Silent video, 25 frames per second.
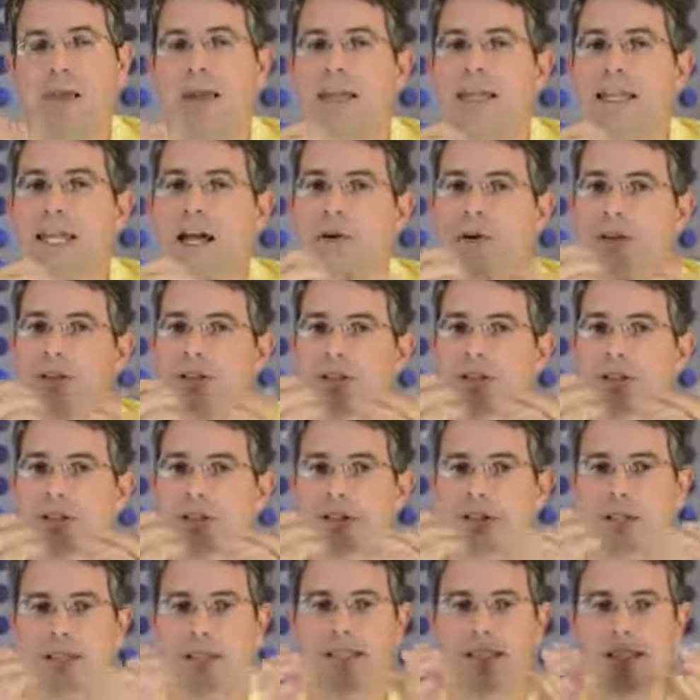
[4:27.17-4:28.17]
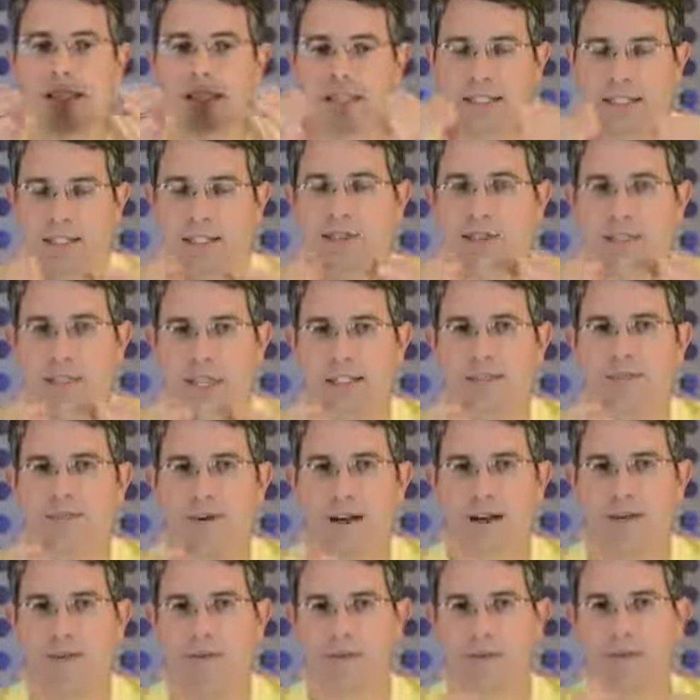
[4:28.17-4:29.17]
Now it's a single text
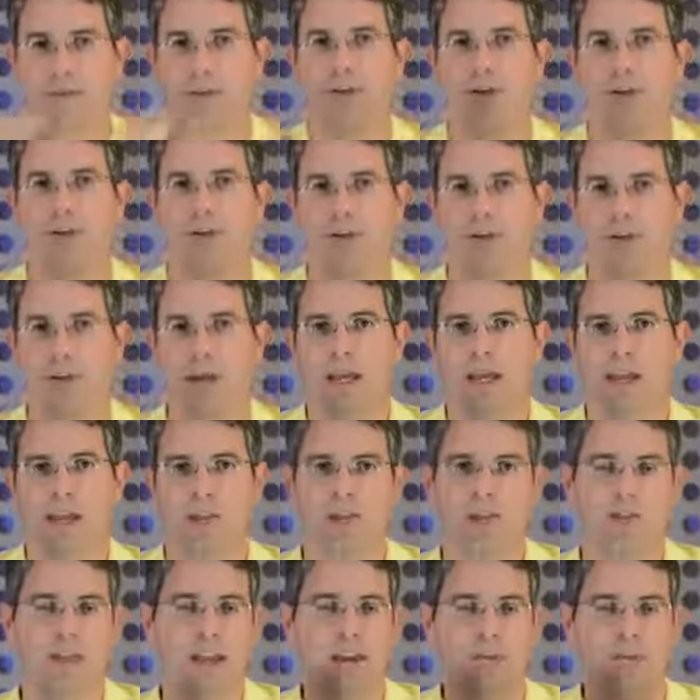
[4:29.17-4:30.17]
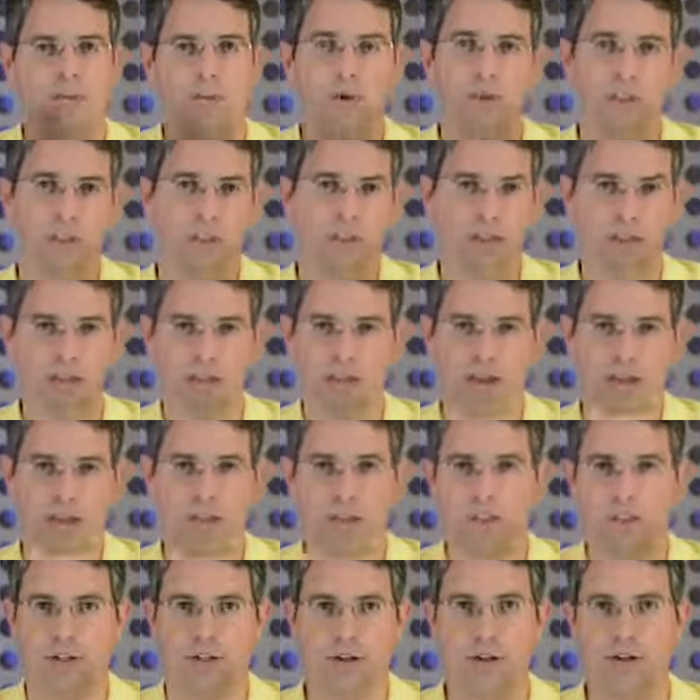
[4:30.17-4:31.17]
file for a domain, so if you have multiple
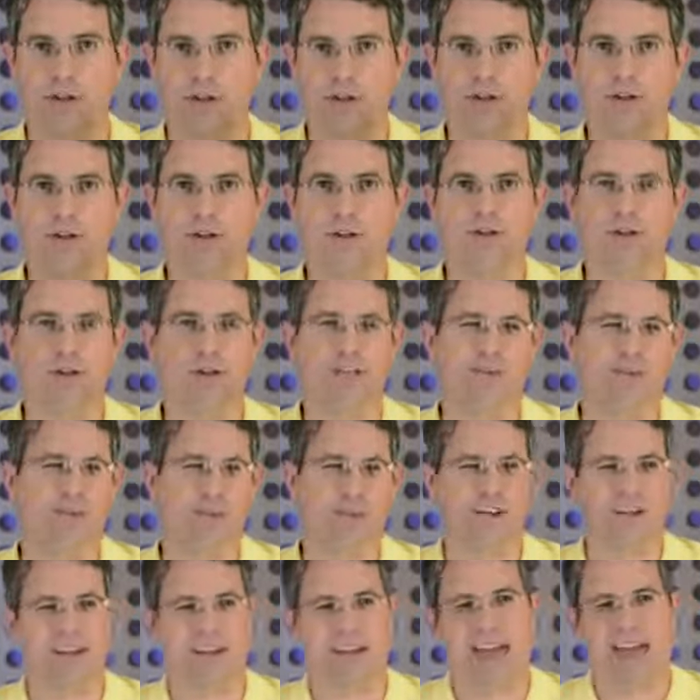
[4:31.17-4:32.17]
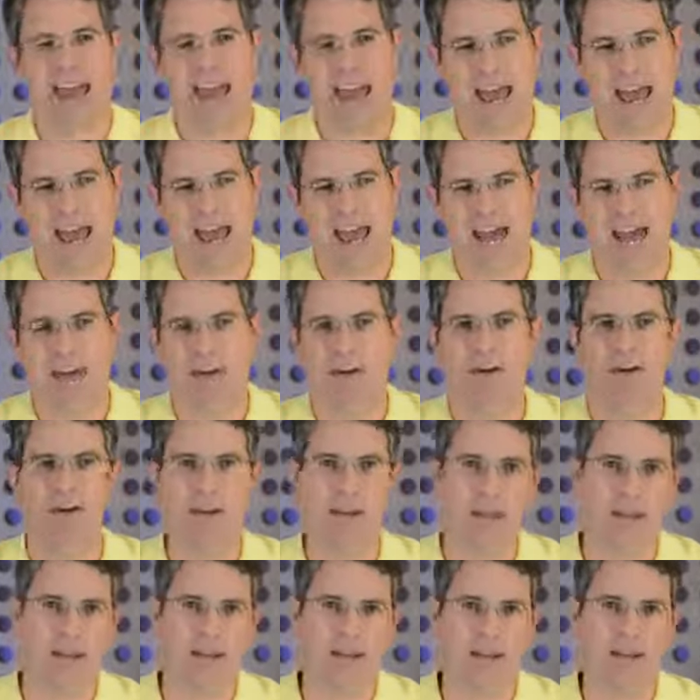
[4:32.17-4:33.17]
registered owners and you want to add or
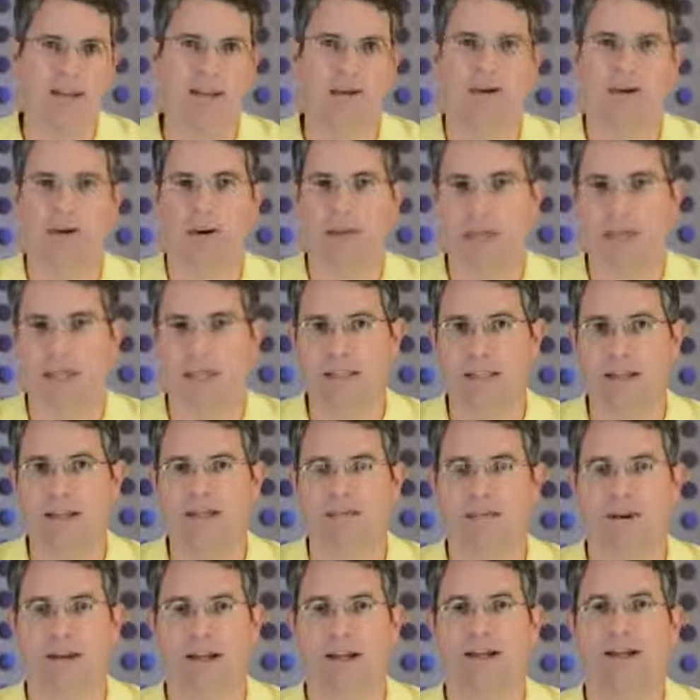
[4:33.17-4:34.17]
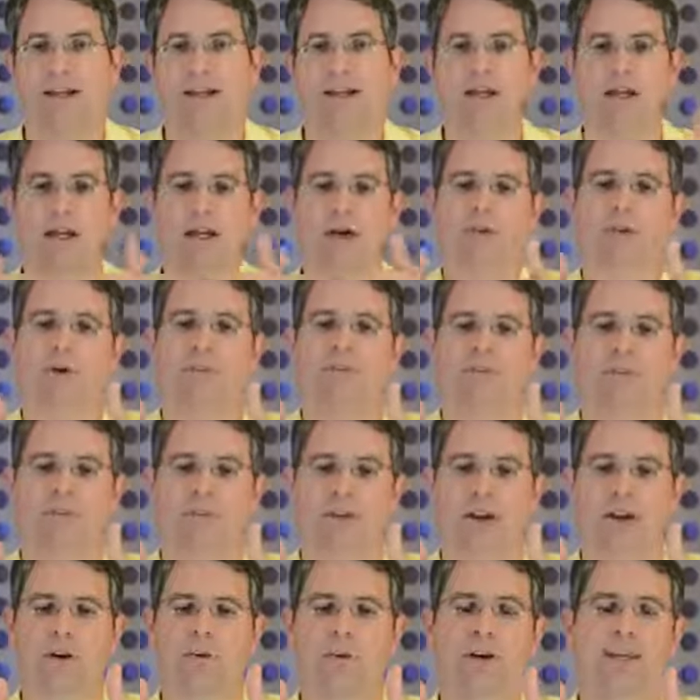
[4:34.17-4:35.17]
edit or update that file, we
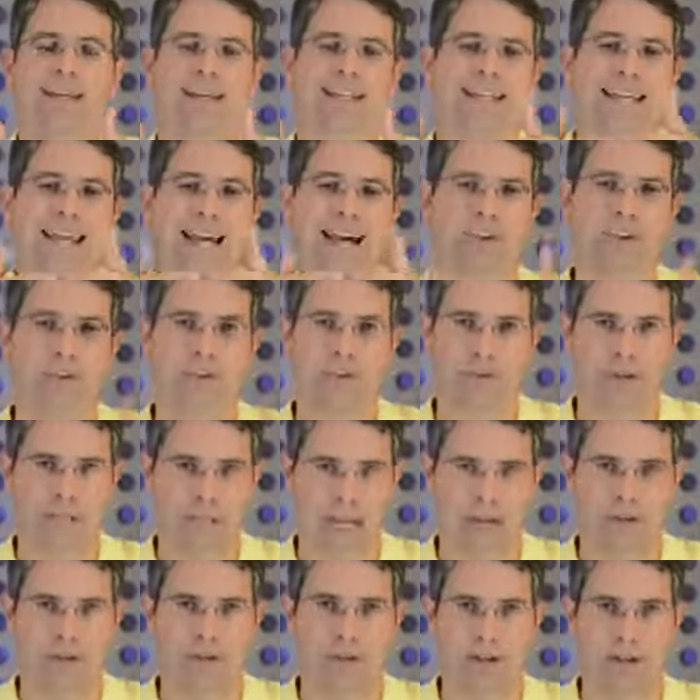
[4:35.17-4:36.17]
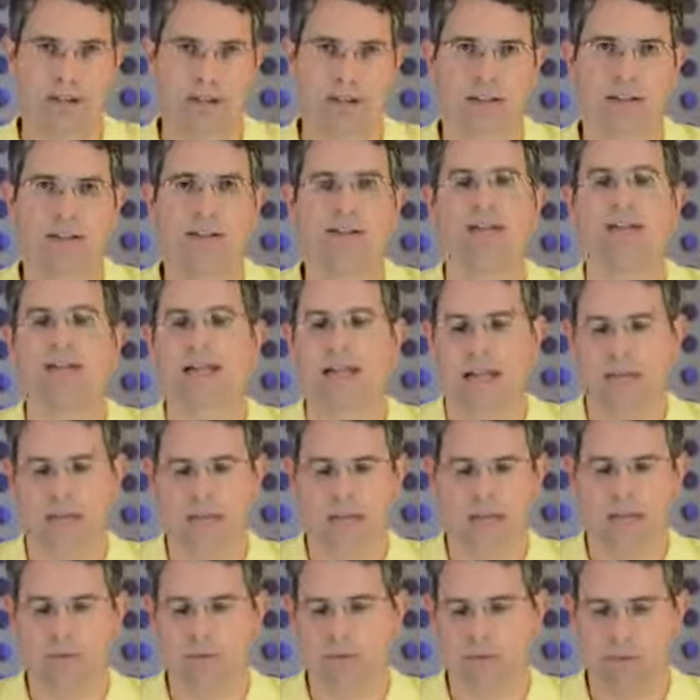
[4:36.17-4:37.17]
provide a way to download that file, and
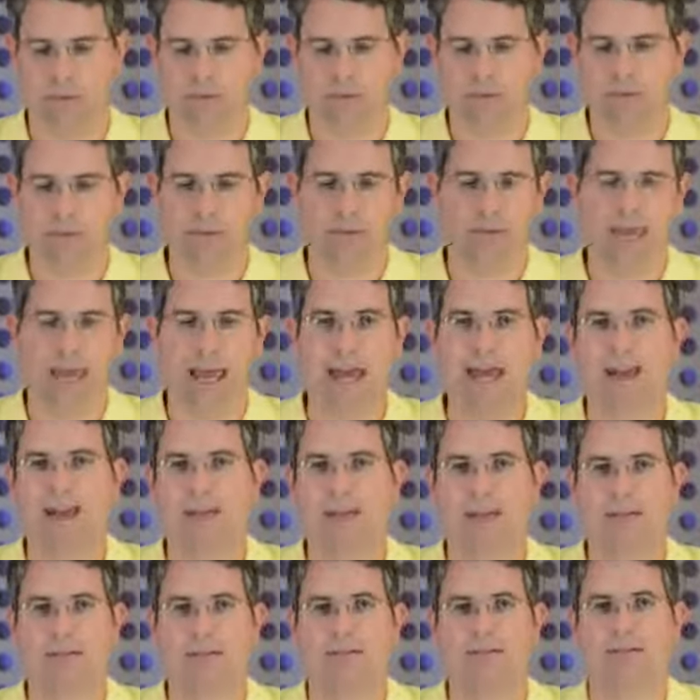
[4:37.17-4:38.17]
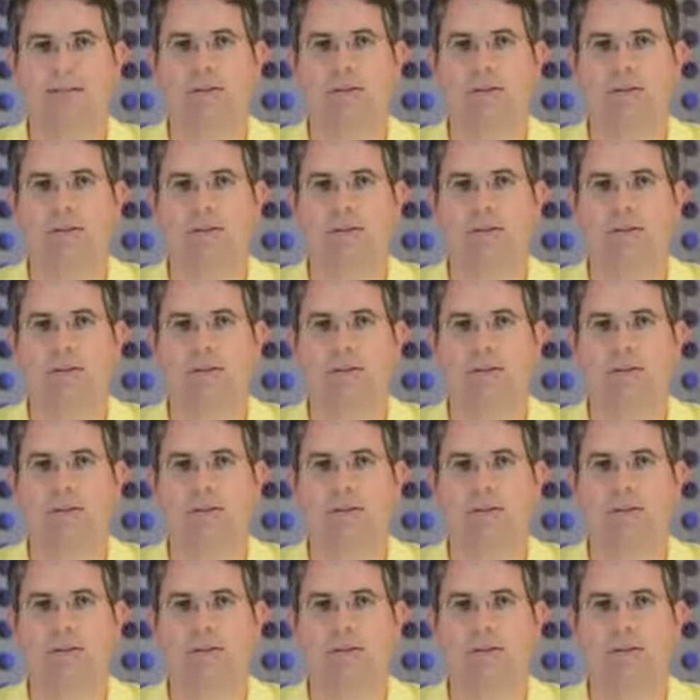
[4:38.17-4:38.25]
then you would be able to edit it.